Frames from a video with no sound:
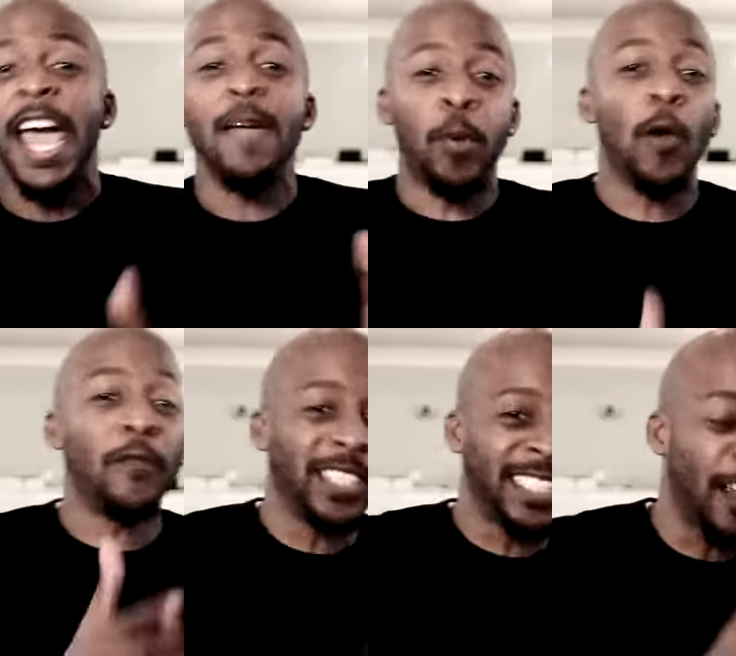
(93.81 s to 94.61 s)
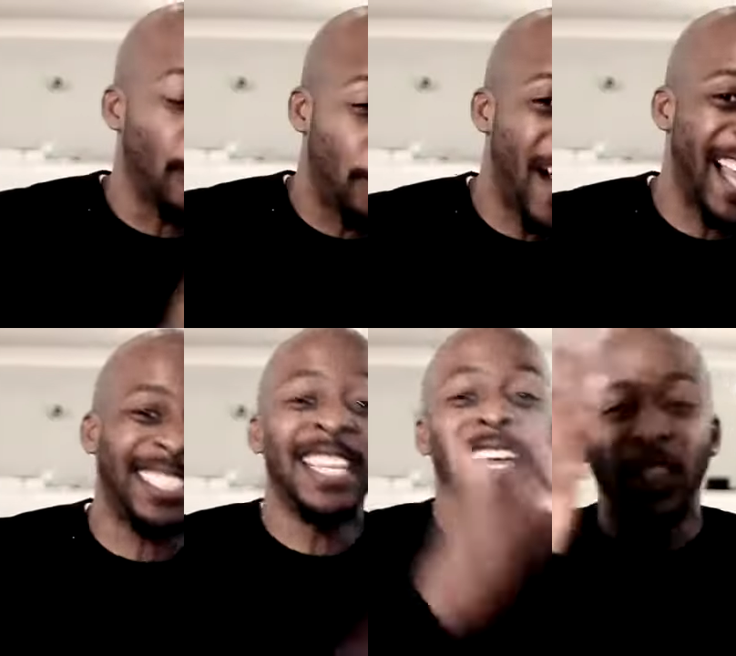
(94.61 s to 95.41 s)
A perfect
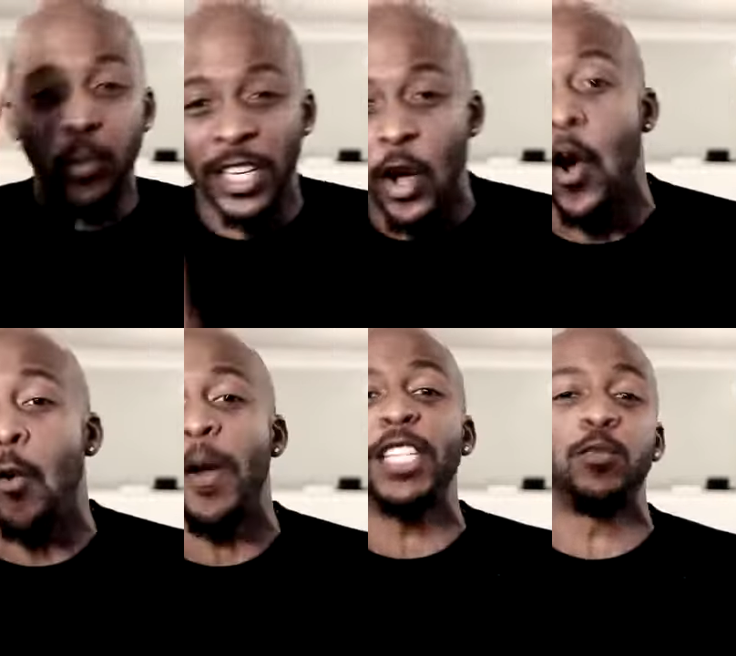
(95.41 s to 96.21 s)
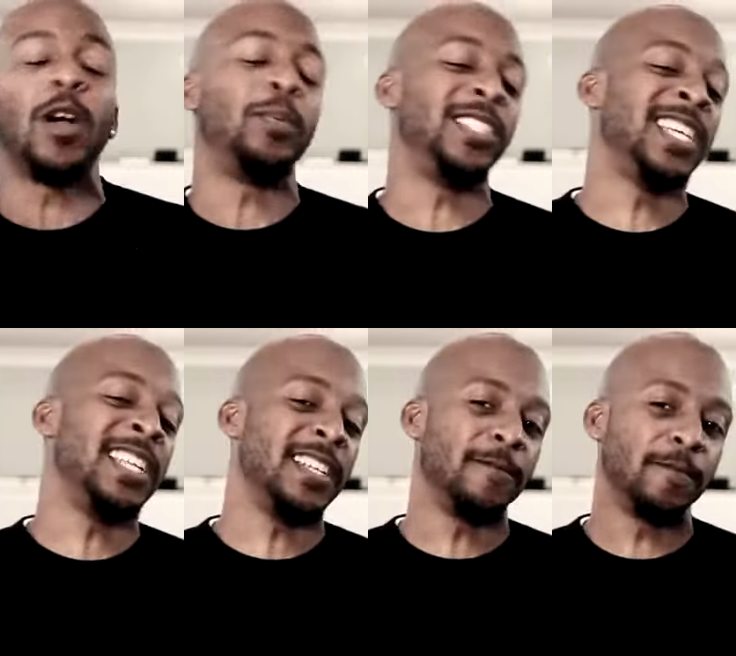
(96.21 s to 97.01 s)
sacrifice is what it always represented